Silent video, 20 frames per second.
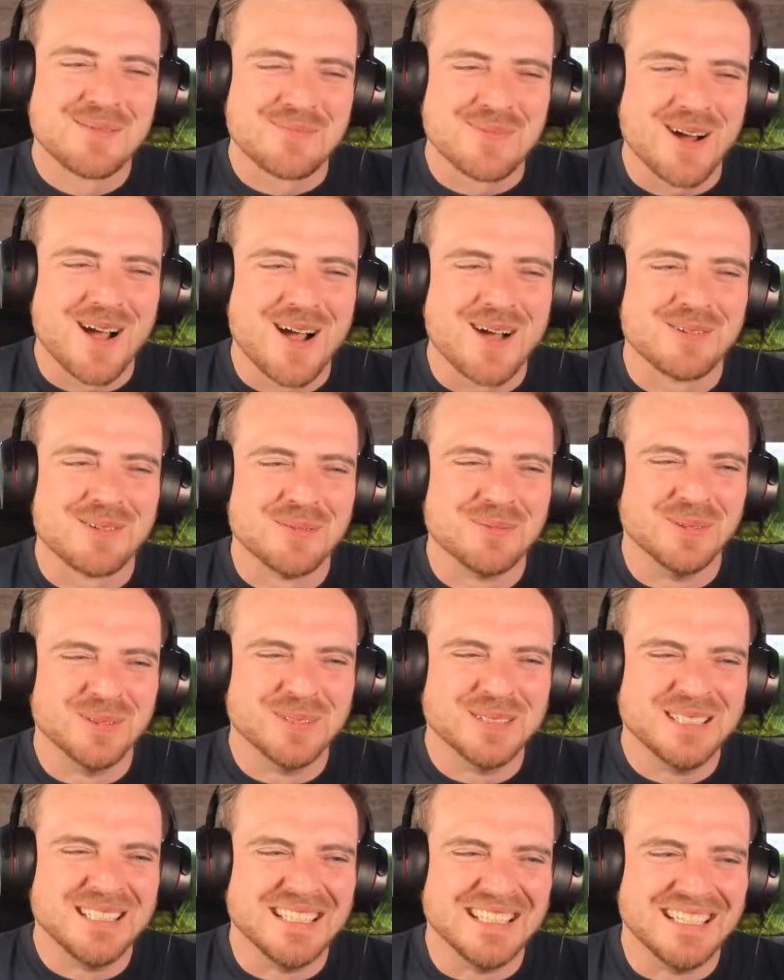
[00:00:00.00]

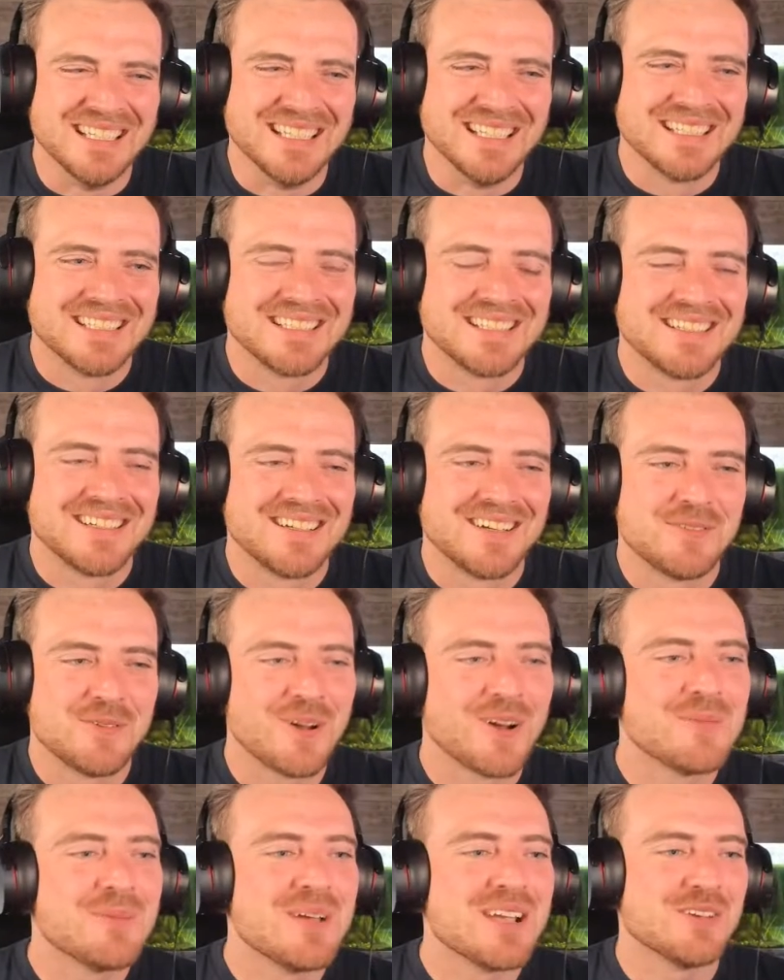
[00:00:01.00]
We
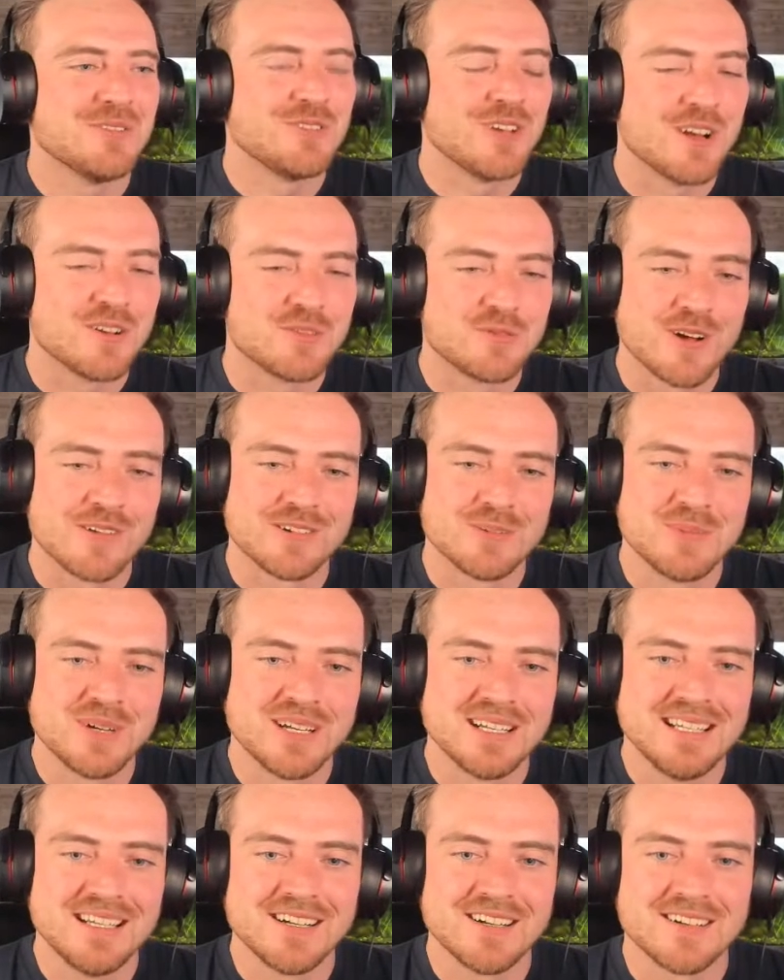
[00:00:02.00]
want to make it fair for
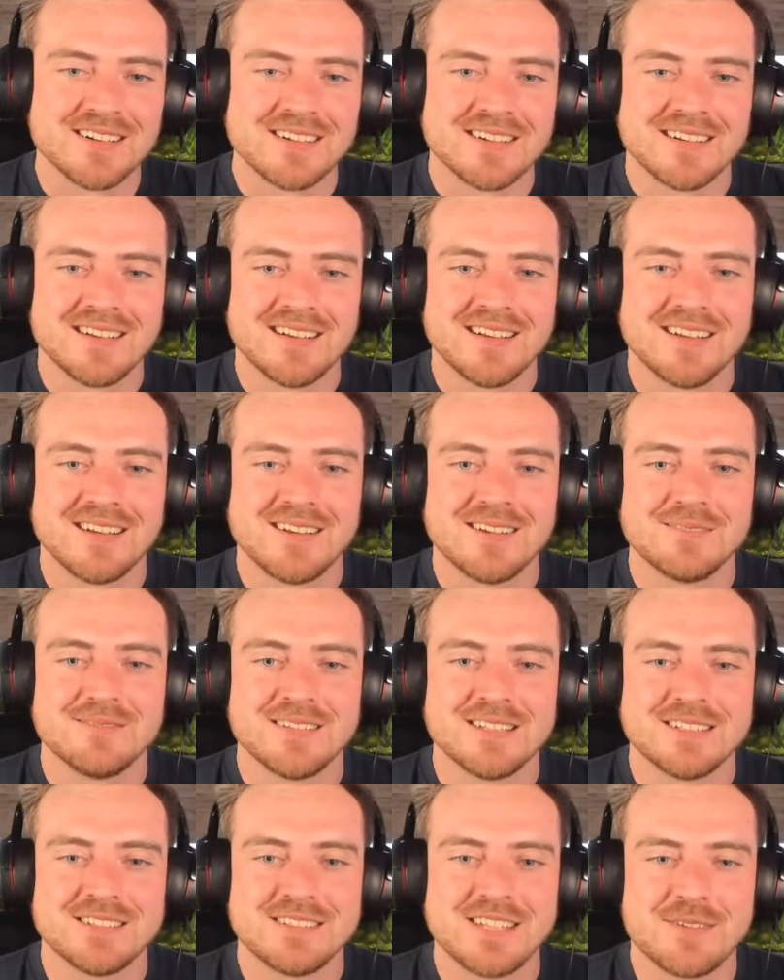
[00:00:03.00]
everybody here.
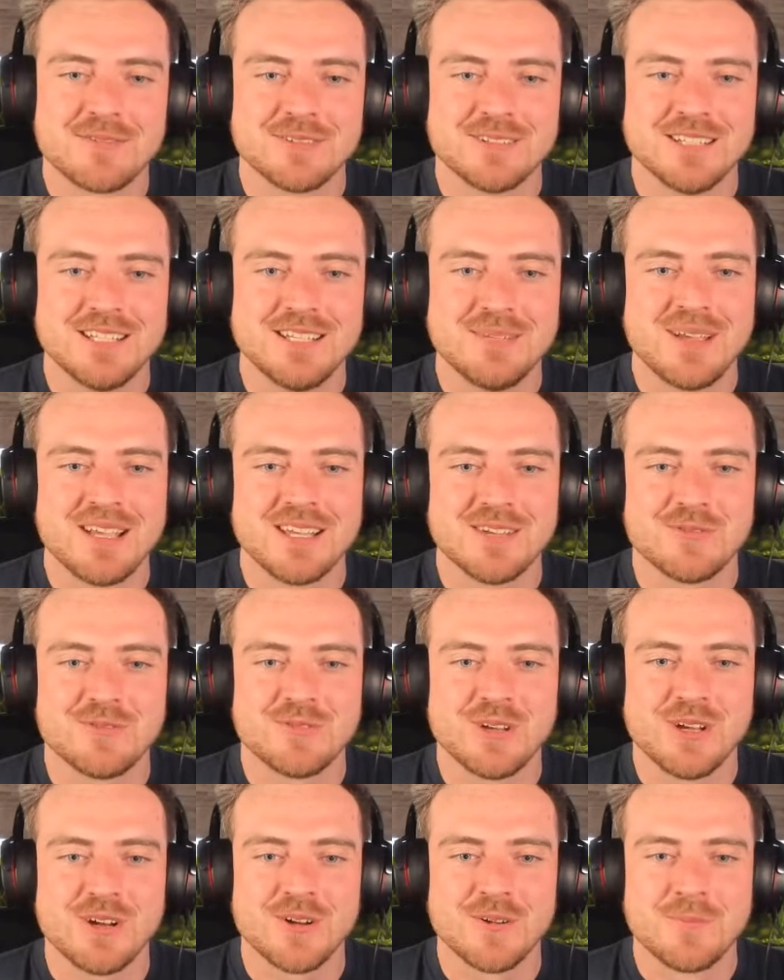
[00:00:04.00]
Let's definitely make it
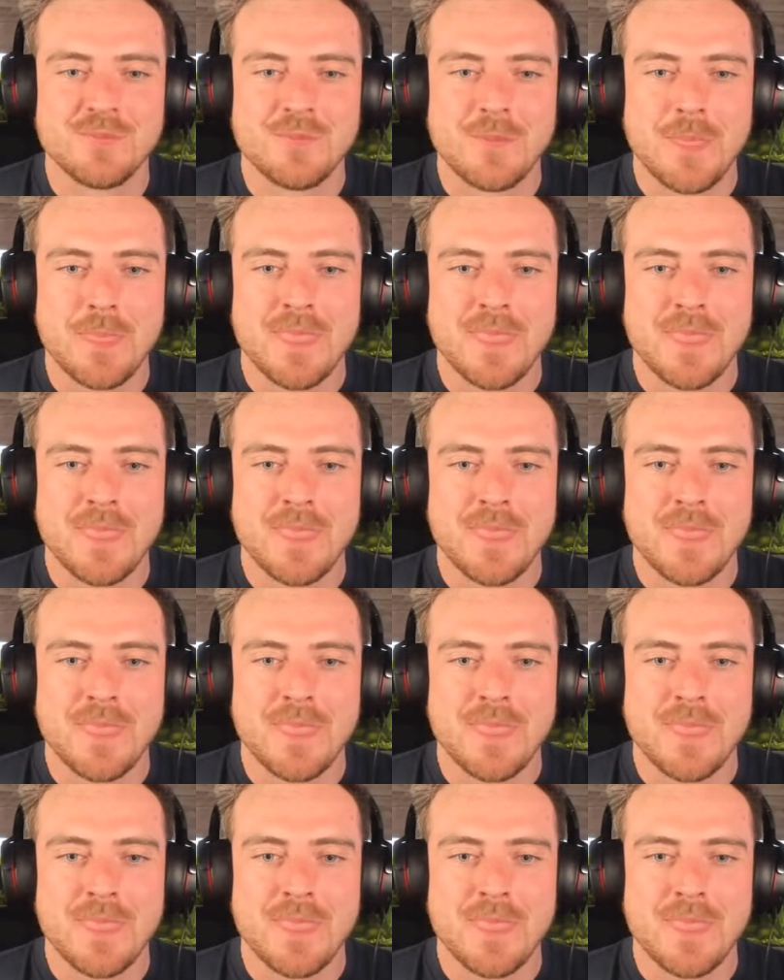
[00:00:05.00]
fair.